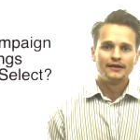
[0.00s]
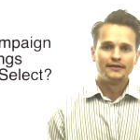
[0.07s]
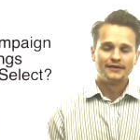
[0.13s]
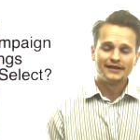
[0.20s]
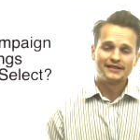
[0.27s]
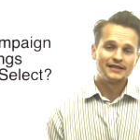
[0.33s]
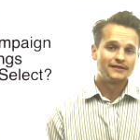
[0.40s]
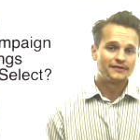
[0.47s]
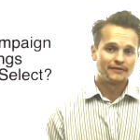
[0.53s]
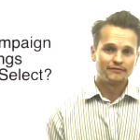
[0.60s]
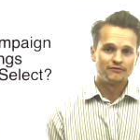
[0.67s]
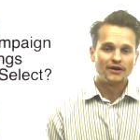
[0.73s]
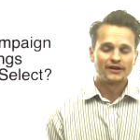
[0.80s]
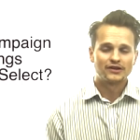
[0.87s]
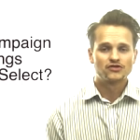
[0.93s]
This is
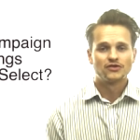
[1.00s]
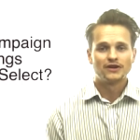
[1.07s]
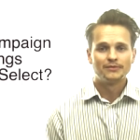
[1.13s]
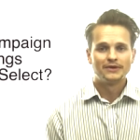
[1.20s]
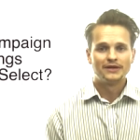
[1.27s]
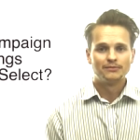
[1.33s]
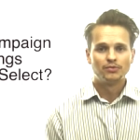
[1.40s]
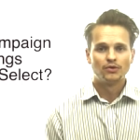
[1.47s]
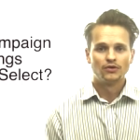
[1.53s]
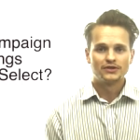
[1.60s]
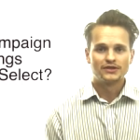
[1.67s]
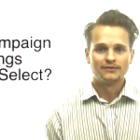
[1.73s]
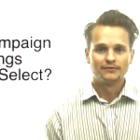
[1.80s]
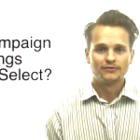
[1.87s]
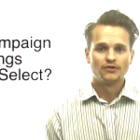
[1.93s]
extremely
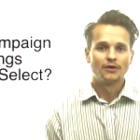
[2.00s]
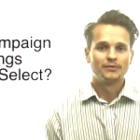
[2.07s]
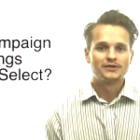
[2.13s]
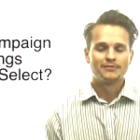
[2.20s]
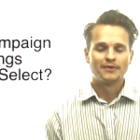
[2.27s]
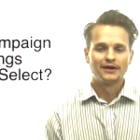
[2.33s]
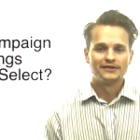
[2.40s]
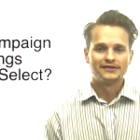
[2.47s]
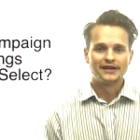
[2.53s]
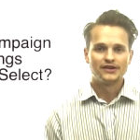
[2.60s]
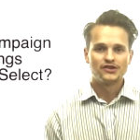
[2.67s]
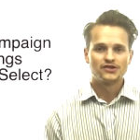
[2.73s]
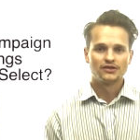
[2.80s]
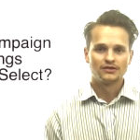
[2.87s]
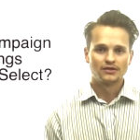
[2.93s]
important for
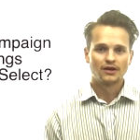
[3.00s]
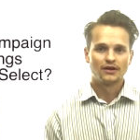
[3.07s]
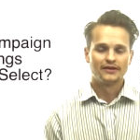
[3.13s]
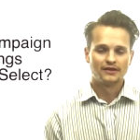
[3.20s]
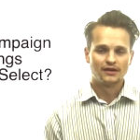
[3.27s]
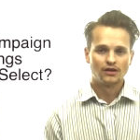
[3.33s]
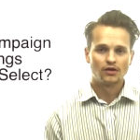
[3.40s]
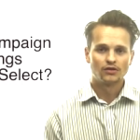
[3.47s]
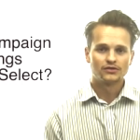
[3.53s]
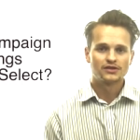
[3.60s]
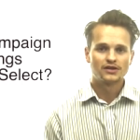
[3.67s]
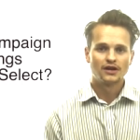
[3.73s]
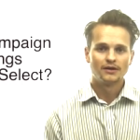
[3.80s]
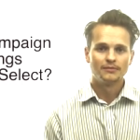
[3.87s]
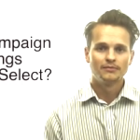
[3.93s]
optimization in the long
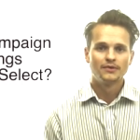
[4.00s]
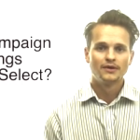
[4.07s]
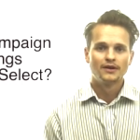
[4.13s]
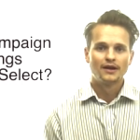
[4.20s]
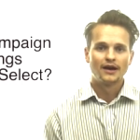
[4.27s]
term